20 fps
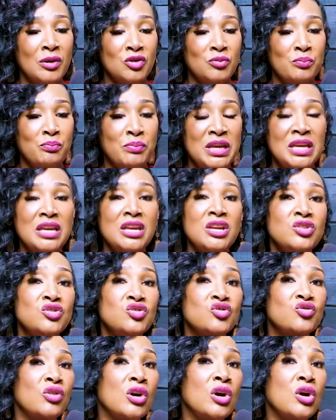being
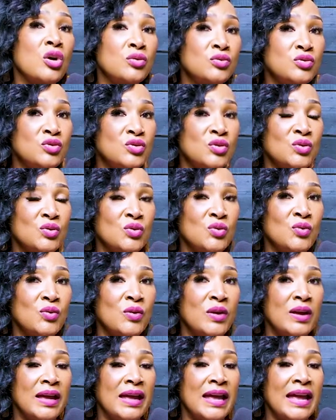drawn to
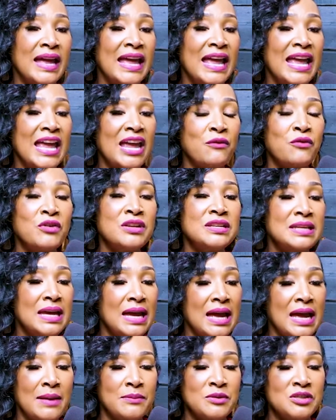every
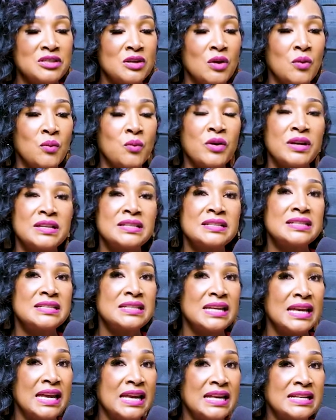time someone
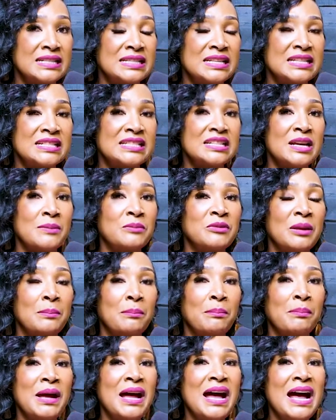says something
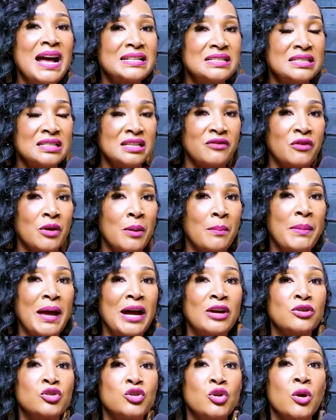positive
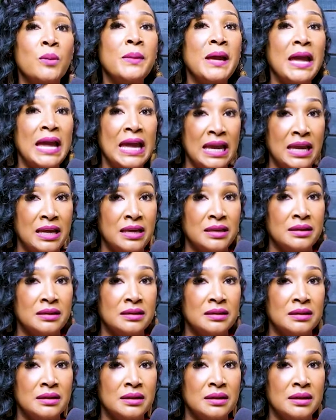about your pain.
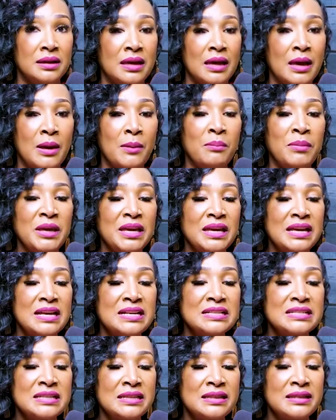
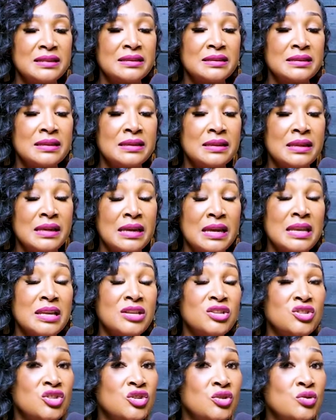Because it
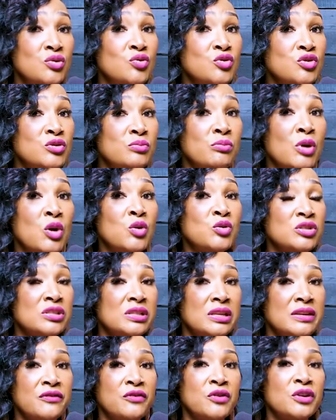is used
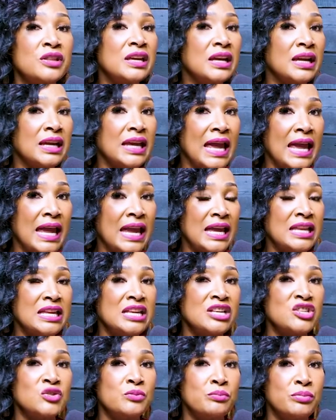mostly for their gain.
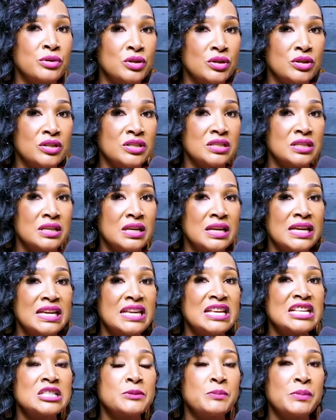His books,
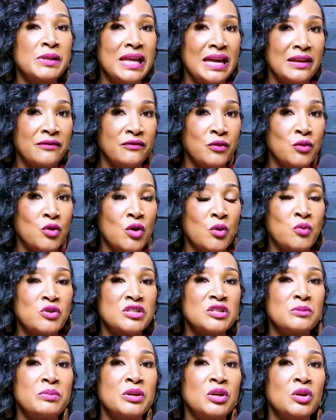his platform
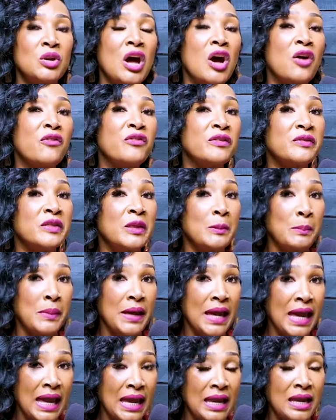was built off of the
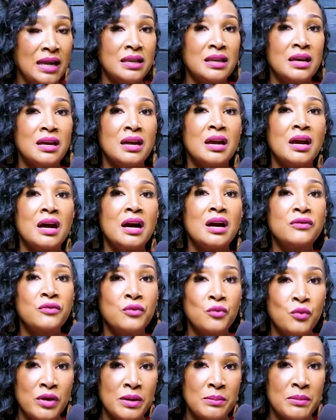pain of
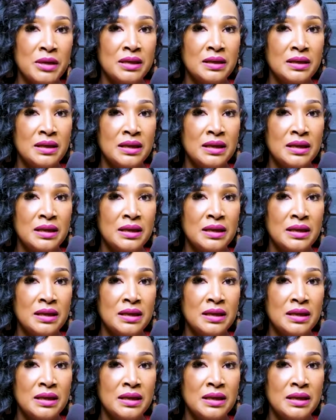women.